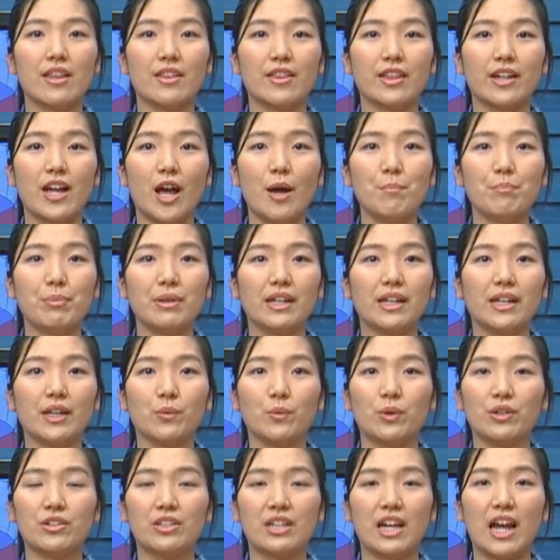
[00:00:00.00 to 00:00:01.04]
The company,
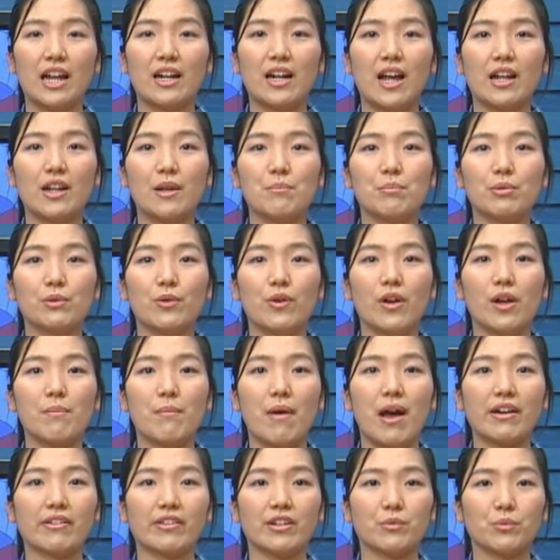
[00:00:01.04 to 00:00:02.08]
which cannot employ
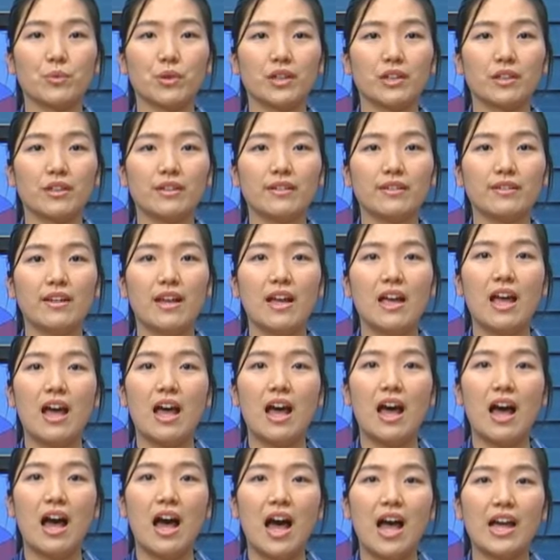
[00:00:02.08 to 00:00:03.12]
migrant workers,
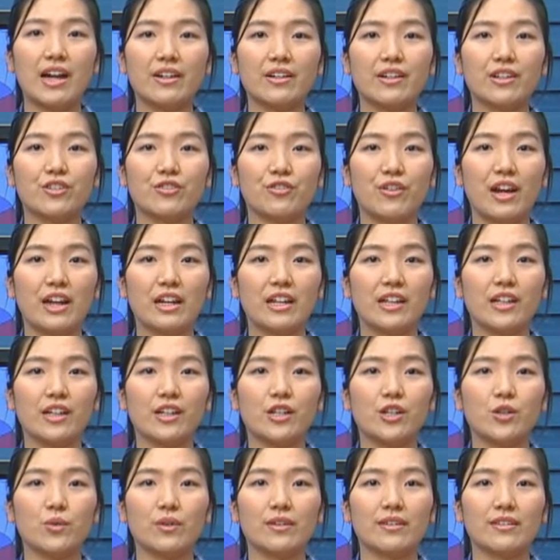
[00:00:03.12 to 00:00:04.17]
hired a trainee
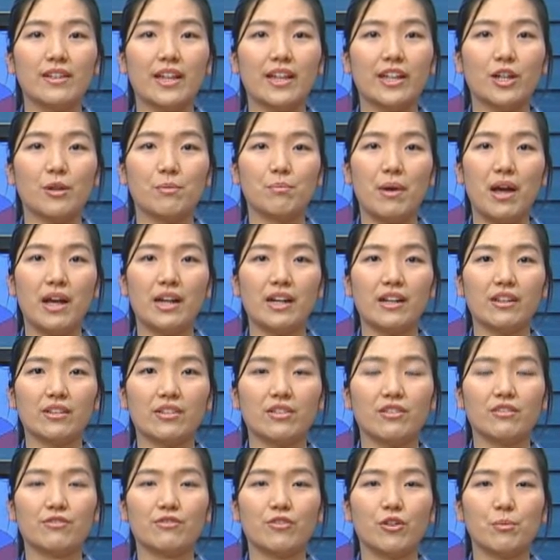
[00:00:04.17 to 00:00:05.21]
who was later
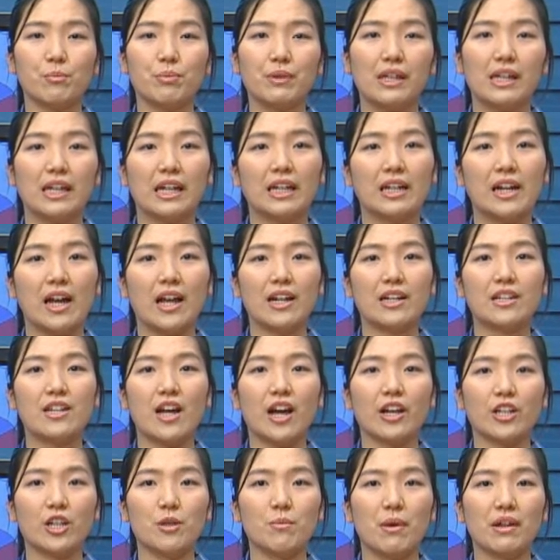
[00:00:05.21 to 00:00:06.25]
punished for being an
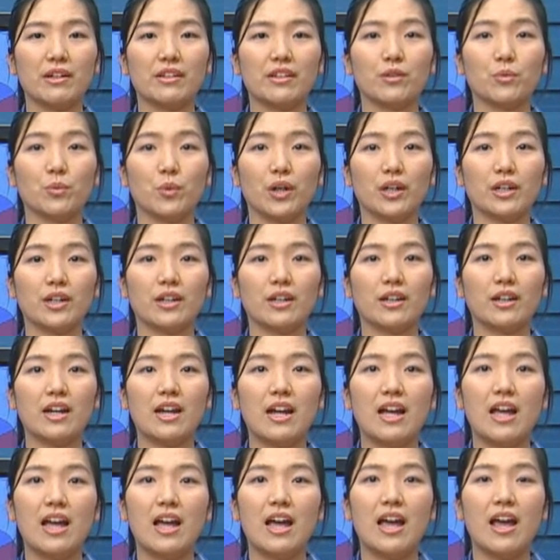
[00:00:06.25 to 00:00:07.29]
undocumented worker
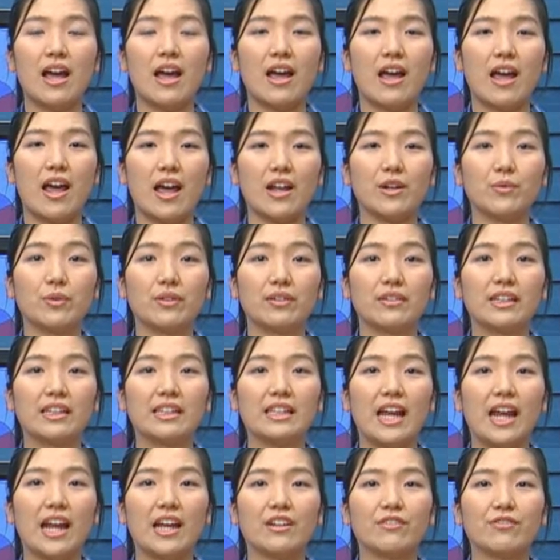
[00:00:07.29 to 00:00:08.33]
and was
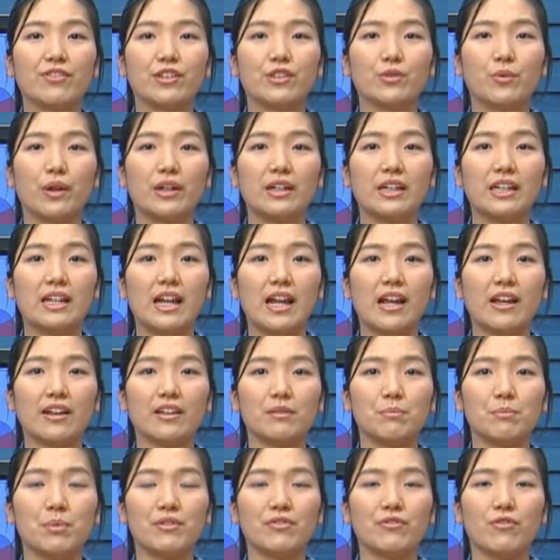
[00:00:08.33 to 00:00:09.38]
detained for 20
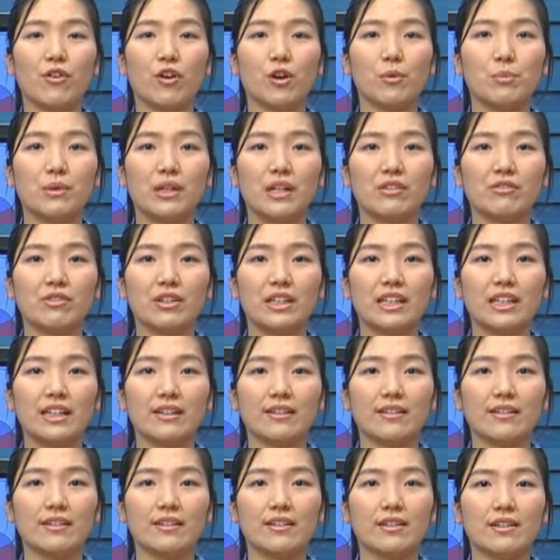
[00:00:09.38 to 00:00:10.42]
days before being
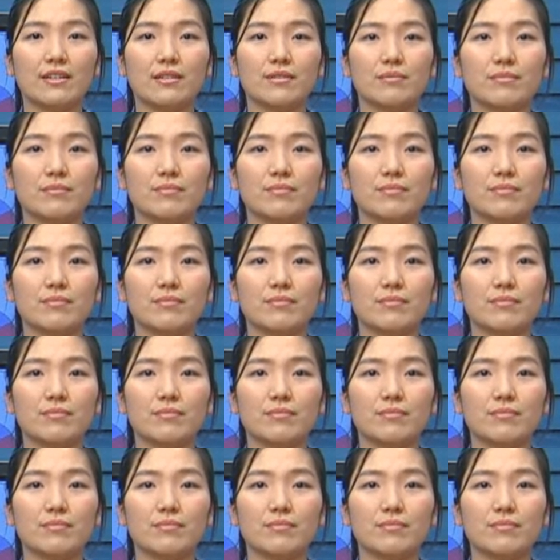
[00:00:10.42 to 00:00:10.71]
released.